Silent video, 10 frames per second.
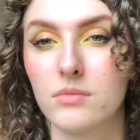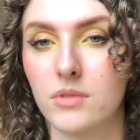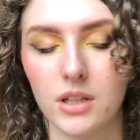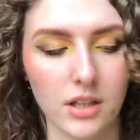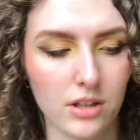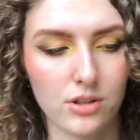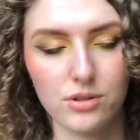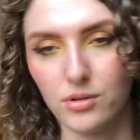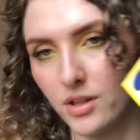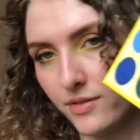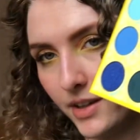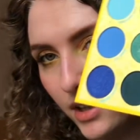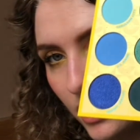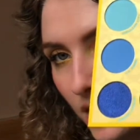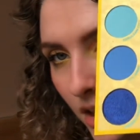glitter. So you have
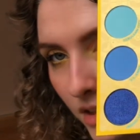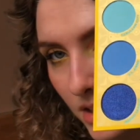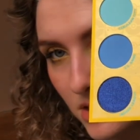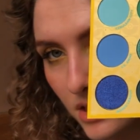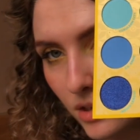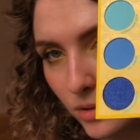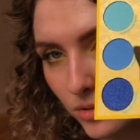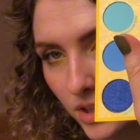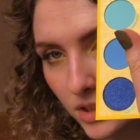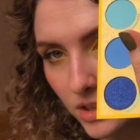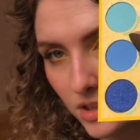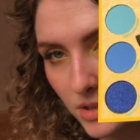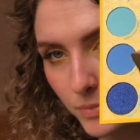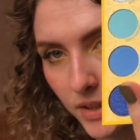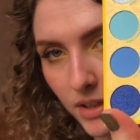like this yellow glitter, this
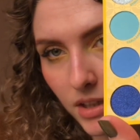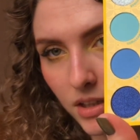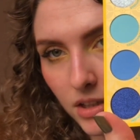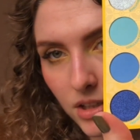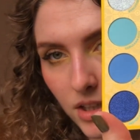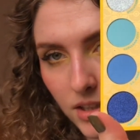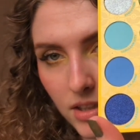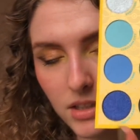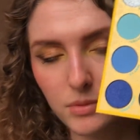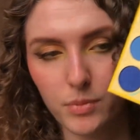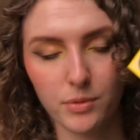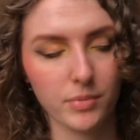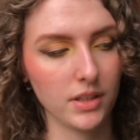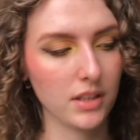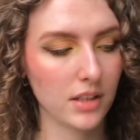pinky glitter, and then this
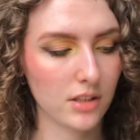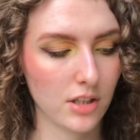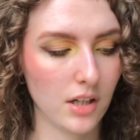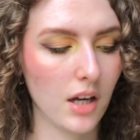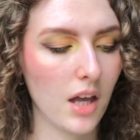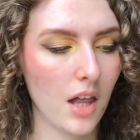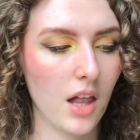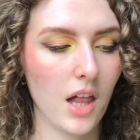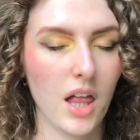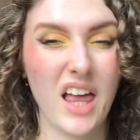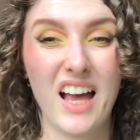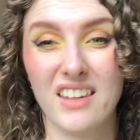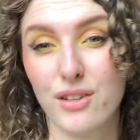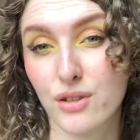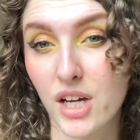purpley glitter, and
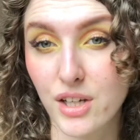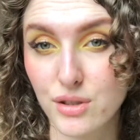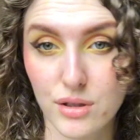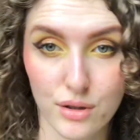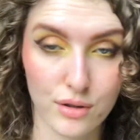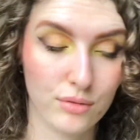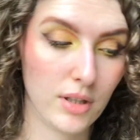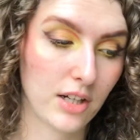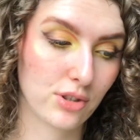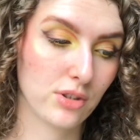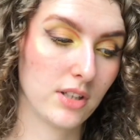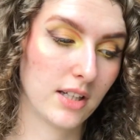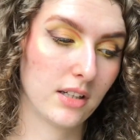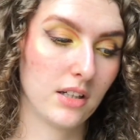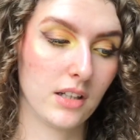they're nice. They're actually
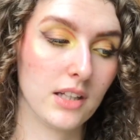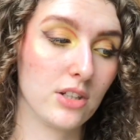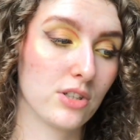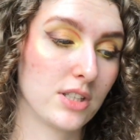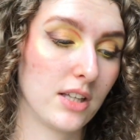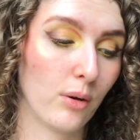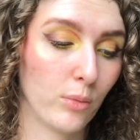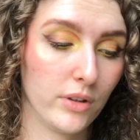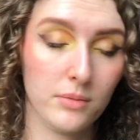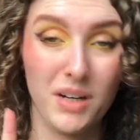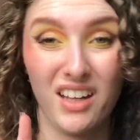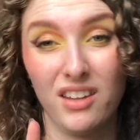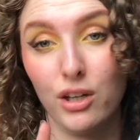like a glitters that I wouldn't mind